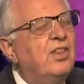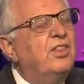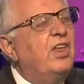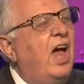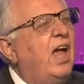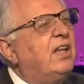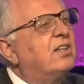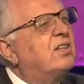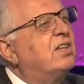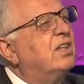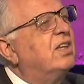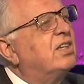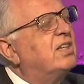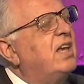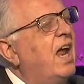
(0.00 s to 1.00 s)
That's
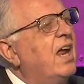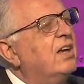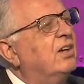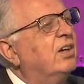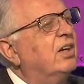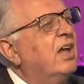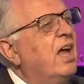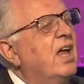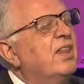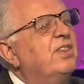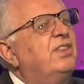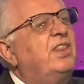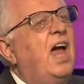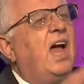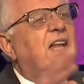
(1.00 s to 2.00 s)
the standard.
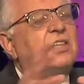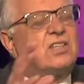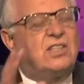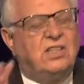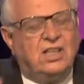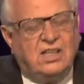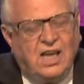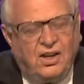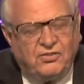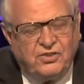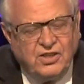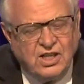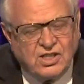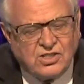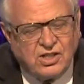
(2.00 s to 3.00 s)
That's the
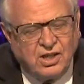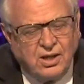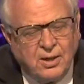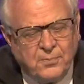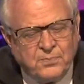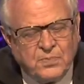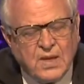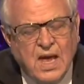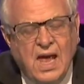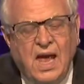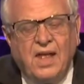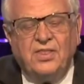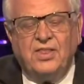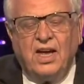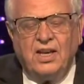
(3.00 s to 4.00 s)
definition.
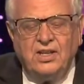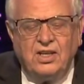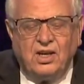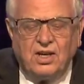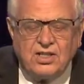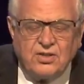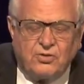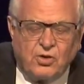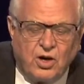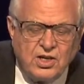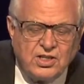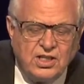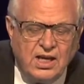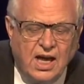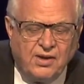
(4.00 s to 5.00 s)
And then there is of
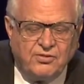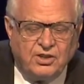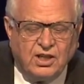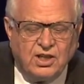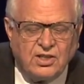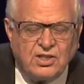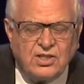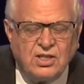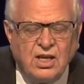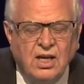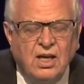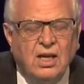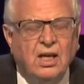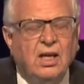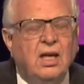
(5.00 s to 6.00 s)
course the evidence.
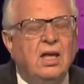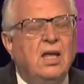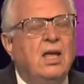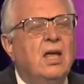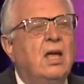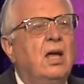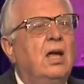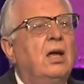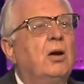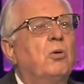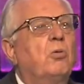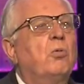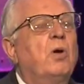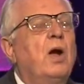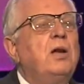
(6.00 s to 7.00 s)

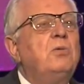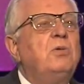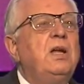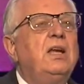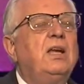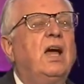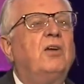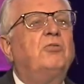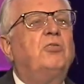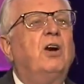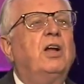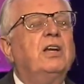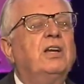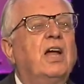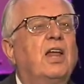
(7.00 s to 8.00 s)
When we love
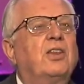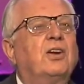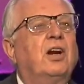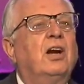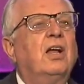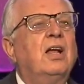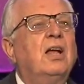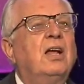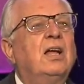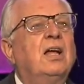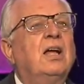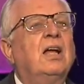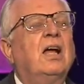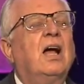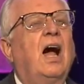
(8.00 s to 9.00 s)
one another,
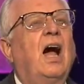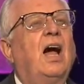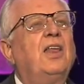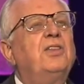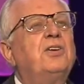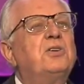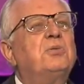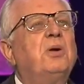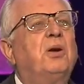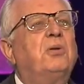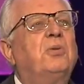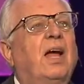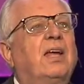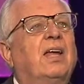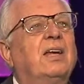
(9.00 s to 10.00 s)
others will
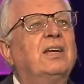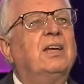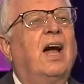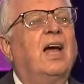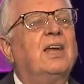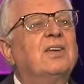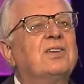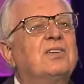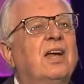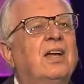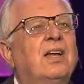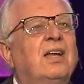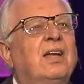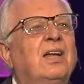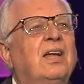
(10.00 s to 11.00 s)
recognize
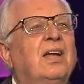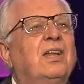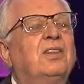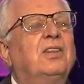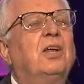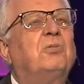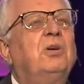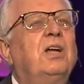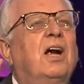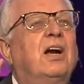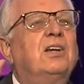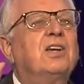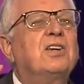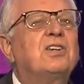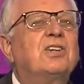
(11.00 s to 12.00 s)
that we
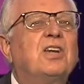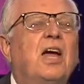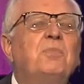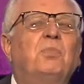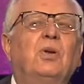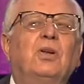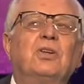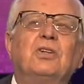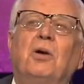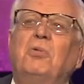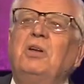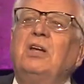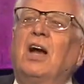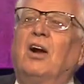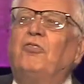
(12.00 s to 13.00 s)
are disciples,
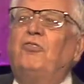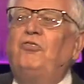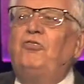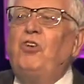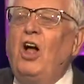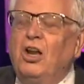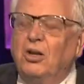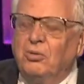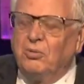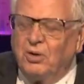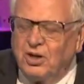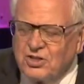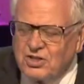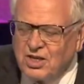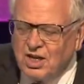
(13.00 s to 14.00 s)
that we are
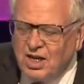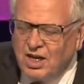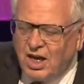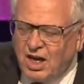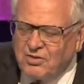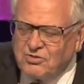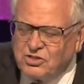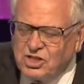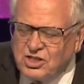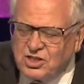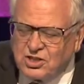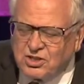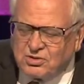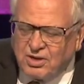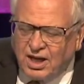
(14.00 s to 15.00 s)
followers of
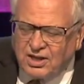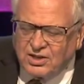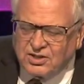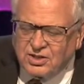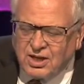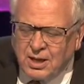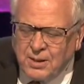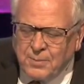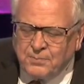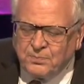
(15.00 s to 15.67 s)
Jesus Christ.